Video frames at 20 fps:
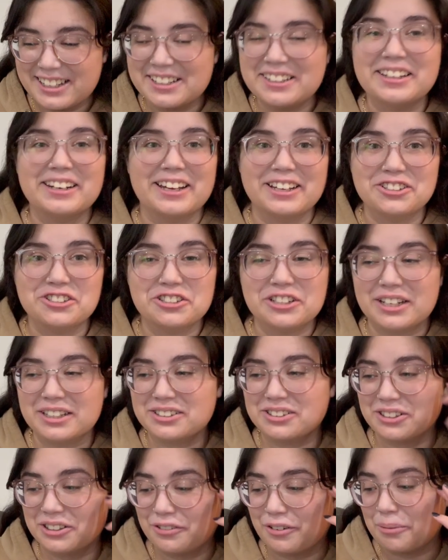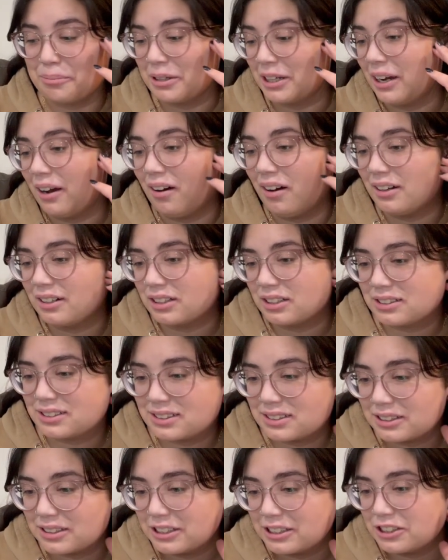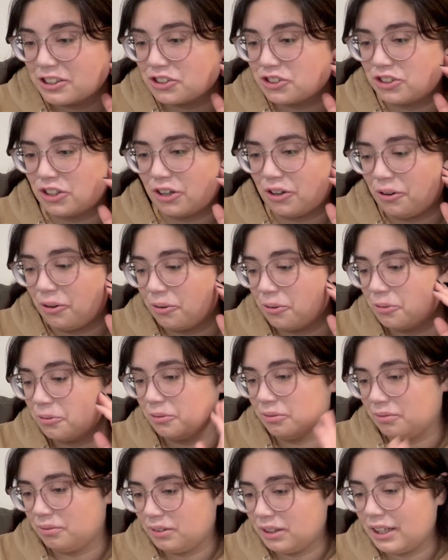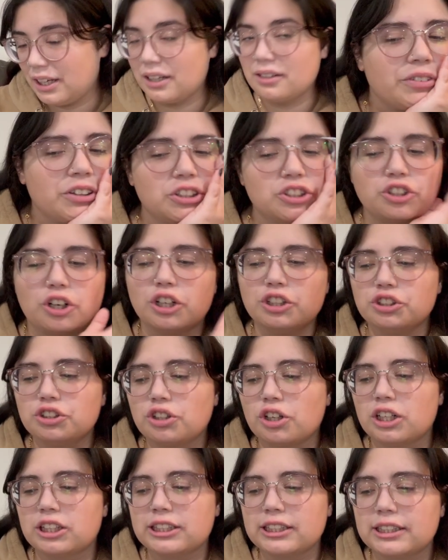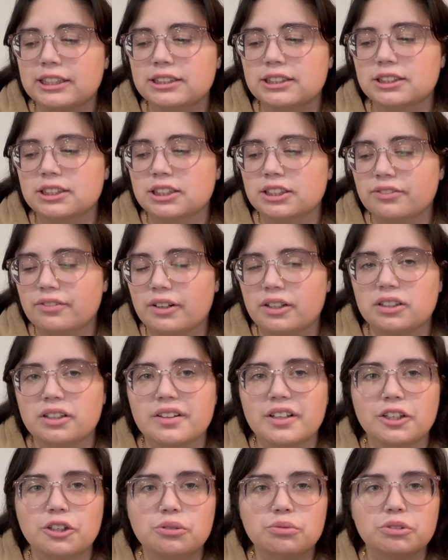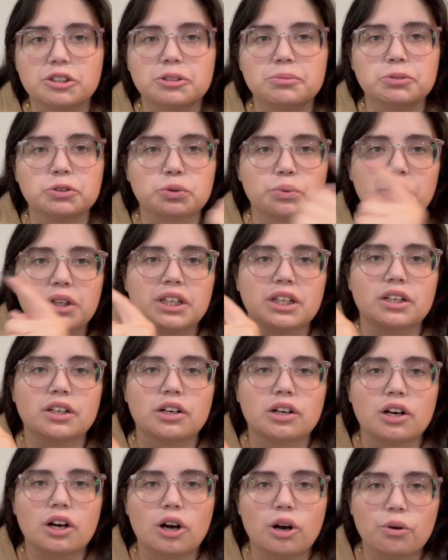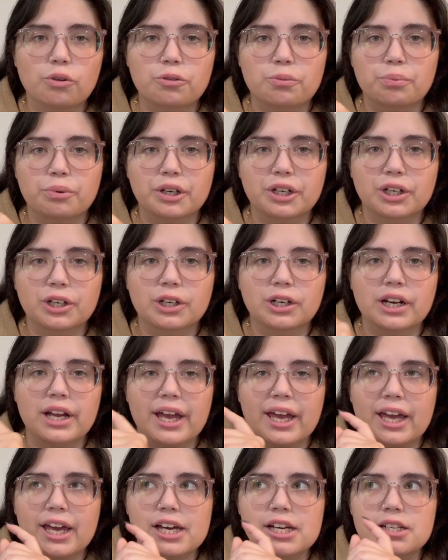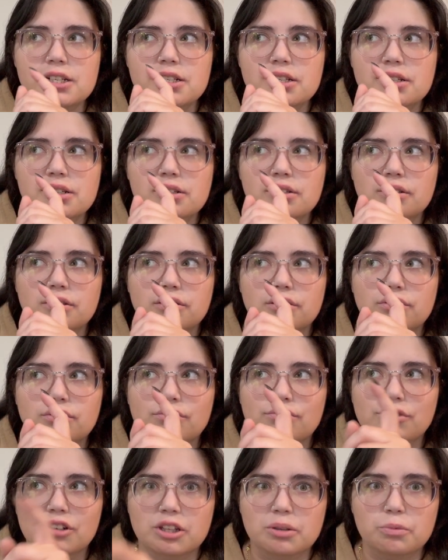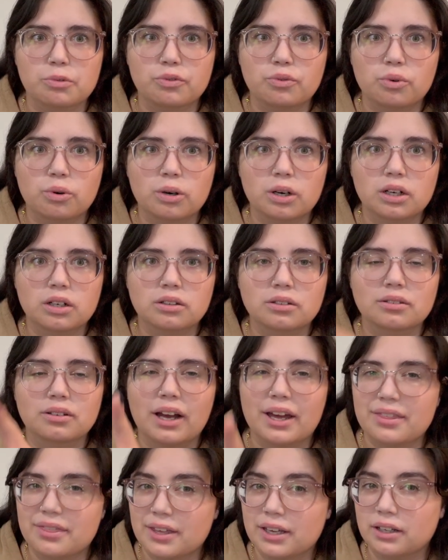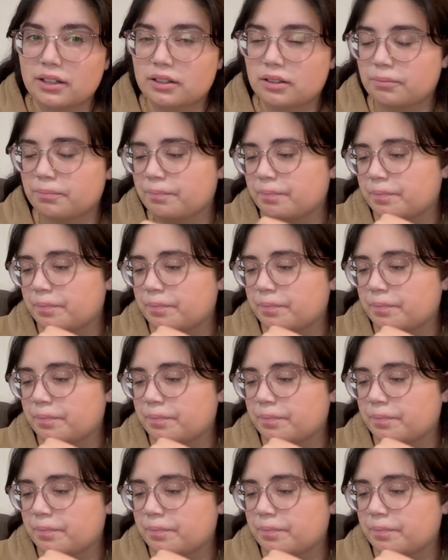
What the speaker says: than Edge Dancer, if I'm being honest. So yeah, Dawn Shard is the novella that you read between Oathbringer and Rhythm of War, I think.